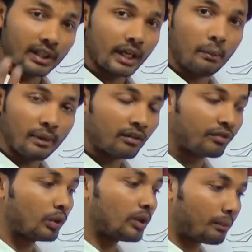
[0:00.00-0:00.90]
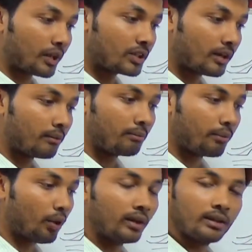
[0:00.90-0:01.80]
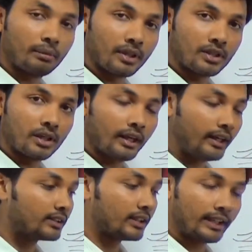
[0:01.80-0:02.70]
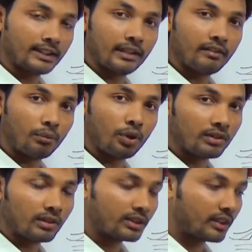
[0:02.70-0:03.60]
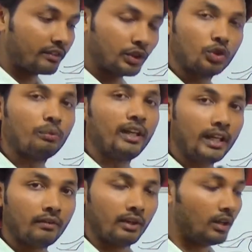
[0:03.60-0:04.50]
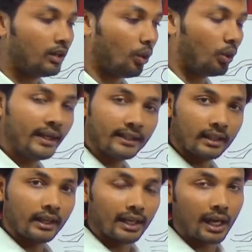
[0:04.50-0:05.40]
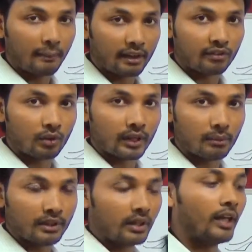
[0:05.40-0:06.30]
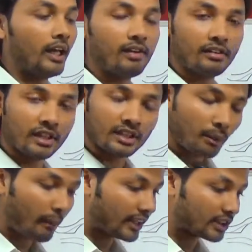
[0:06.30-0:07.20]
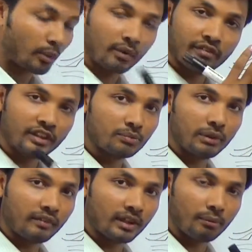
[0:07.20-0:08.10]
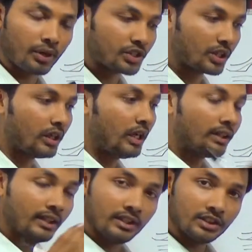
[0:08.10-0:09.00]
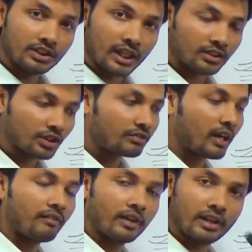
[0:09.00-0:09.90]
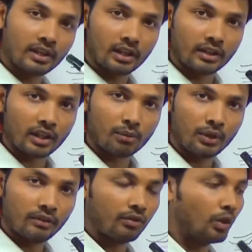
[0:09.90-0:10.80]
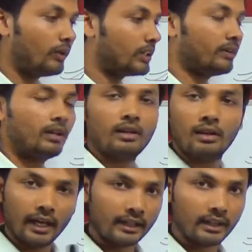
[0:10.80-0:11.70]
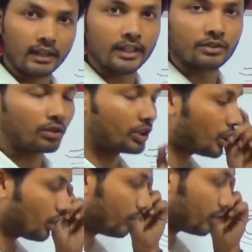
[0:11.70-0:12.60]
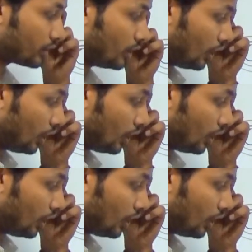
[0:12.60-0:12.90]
the laminar flow, the pressure gradients at each and every point of the surface should be equal. Only then a laminar flow can be there. Even if there is a maximum difference between the pressure, there is a chances of having a turbulent flow, which will again leads to the shock waves.